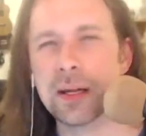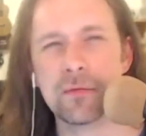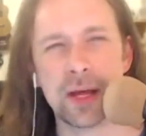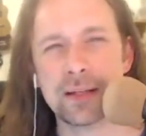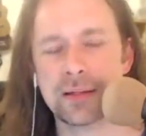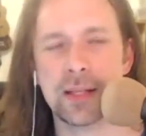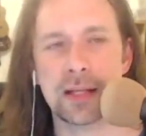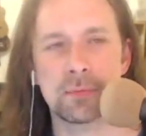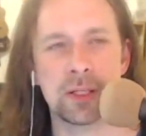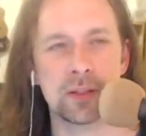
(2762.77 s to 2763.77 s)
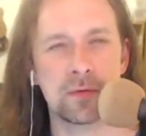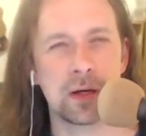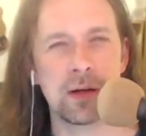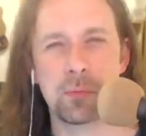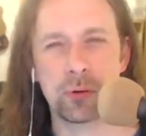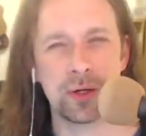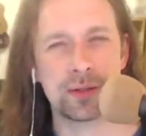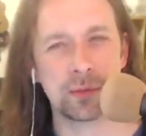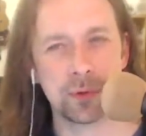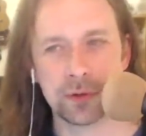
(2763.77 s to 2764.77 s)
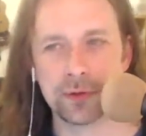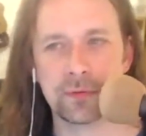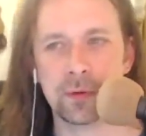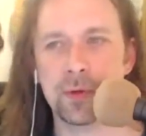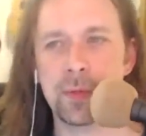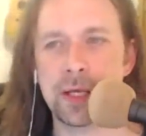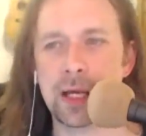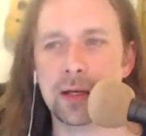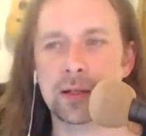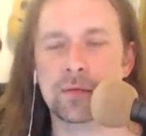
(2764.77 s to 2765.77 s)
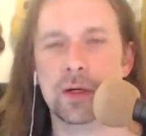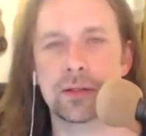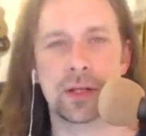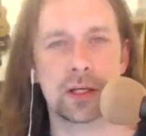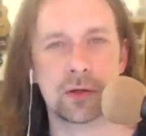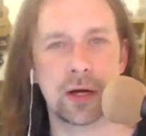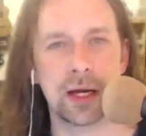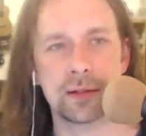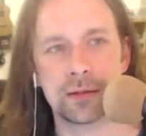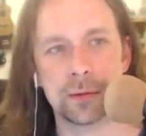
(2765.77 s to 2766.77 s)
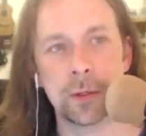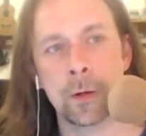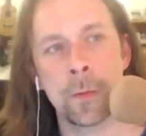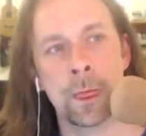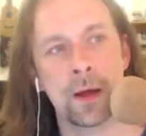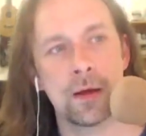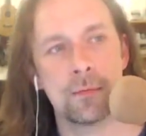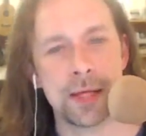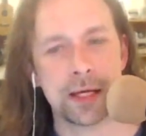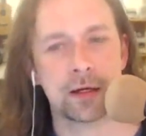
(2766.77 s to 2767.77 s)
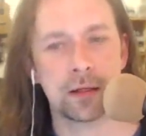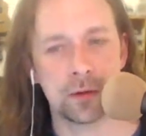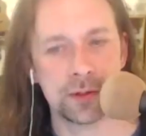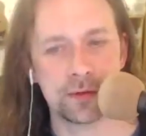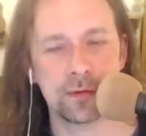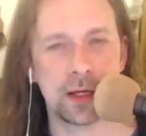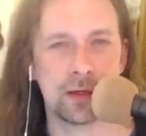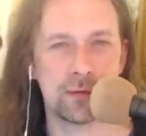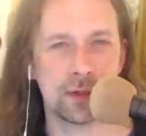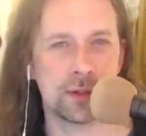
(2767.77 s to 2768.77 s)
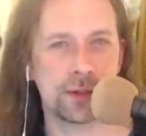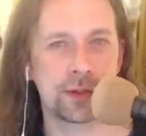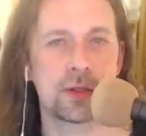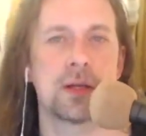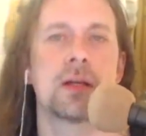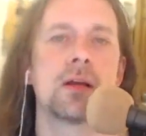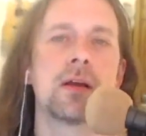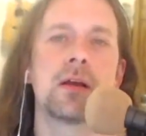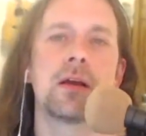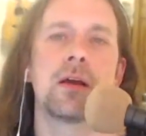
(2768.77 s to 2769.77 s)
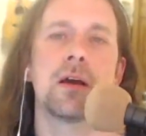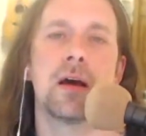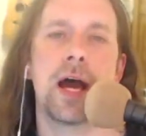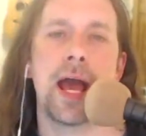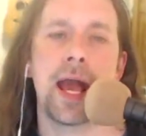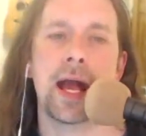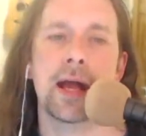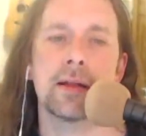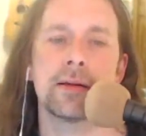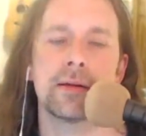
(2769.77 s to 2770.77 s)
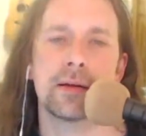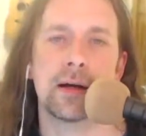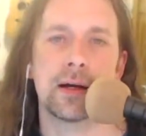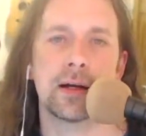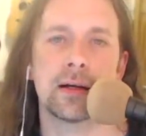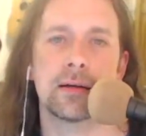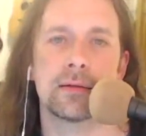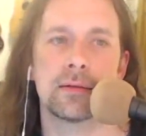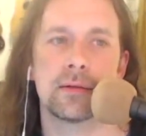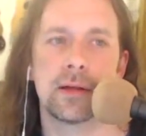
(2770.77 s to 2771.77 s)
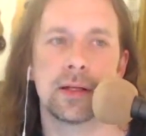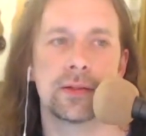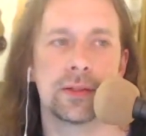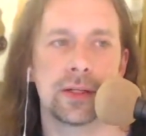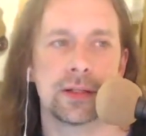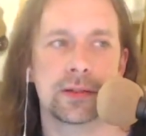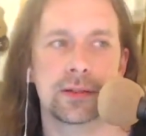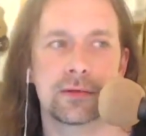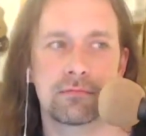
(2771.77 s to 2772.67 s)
event that's been very principled from the beginning as far as like trying to be inclusive and diverse and uh it's it's